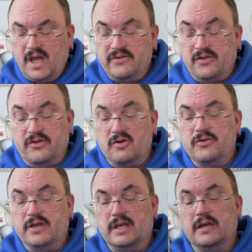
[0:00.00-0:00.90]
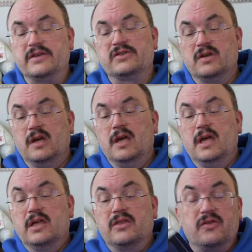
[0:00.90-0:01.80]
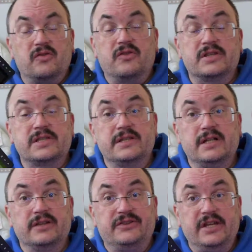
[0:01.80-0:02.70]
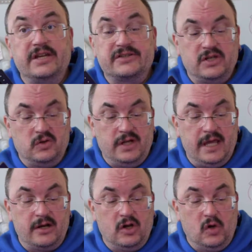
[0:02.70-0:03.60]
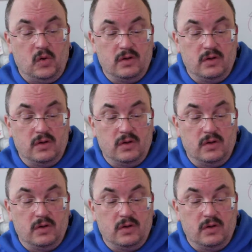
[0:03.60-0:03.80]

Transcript: the third thing is this little DSO Nano